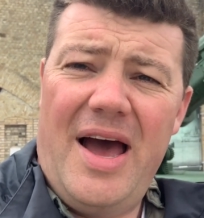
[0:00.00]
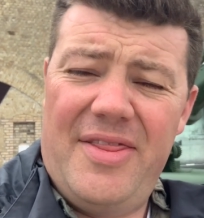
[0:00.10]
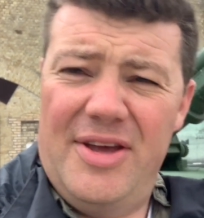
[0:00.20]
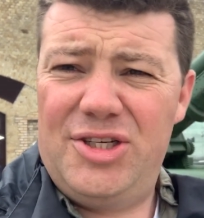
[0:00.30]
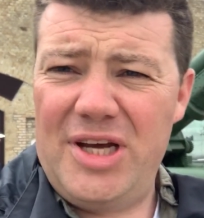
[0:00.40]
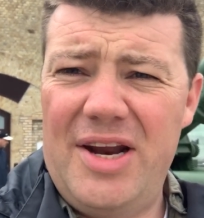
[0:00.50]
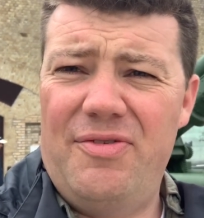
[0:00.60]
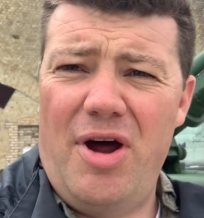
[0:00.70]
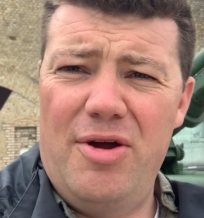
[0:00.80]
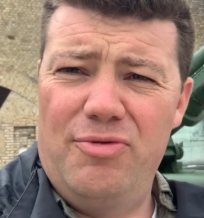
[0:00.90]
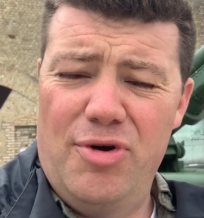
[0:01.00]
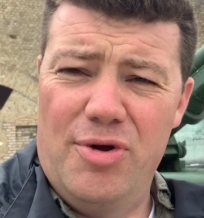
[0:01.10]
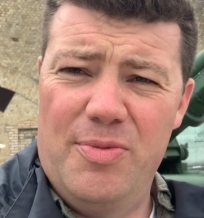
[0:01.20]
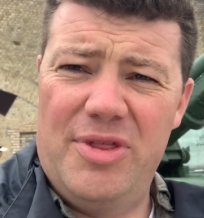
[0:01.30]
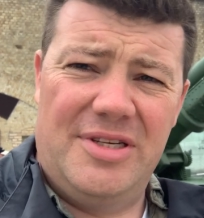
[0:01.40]
and they shared a
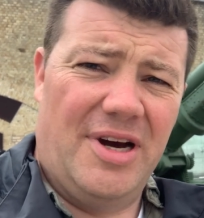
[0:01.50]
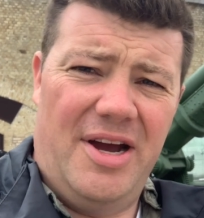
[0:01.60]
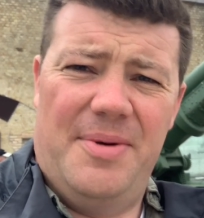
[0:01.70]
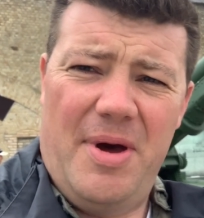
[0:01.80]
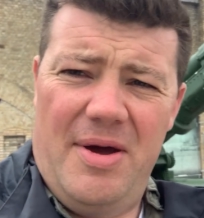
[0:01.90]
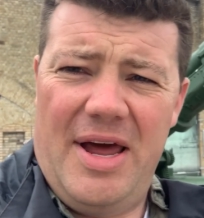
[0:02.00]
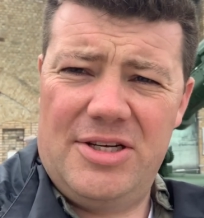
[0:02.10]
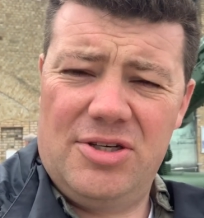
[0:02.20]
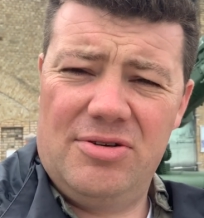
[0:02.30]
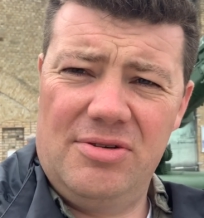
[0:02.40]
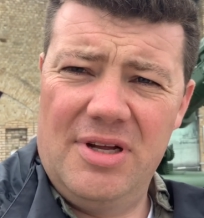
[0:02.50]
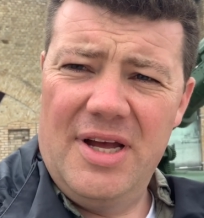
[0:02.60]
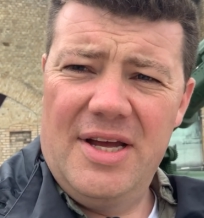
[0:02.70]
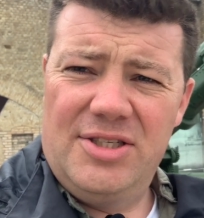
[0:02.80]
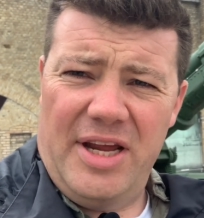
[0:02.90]
room with a dynamo electrical
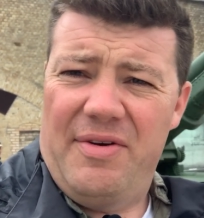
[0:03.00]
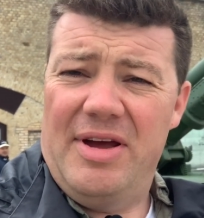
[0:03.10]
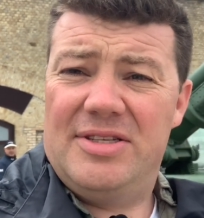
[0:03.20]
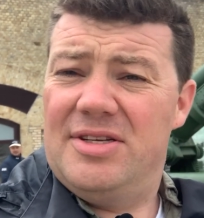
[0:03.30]
generator.